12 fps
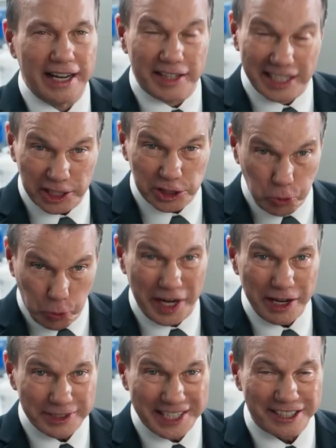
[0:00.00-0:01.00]
This is
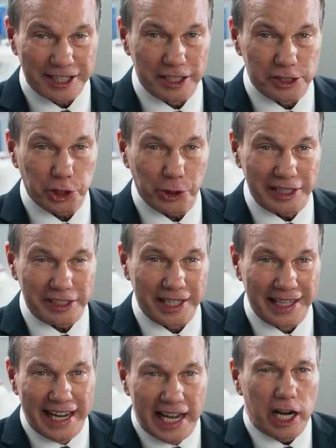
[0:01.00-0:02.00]
real dental insurance.
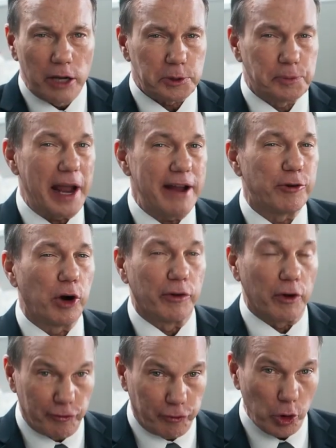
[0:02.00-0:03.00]
It helps pay for over
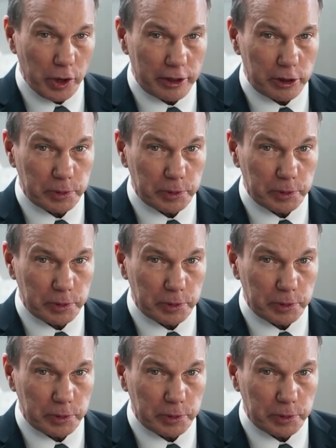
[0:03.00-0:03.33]
400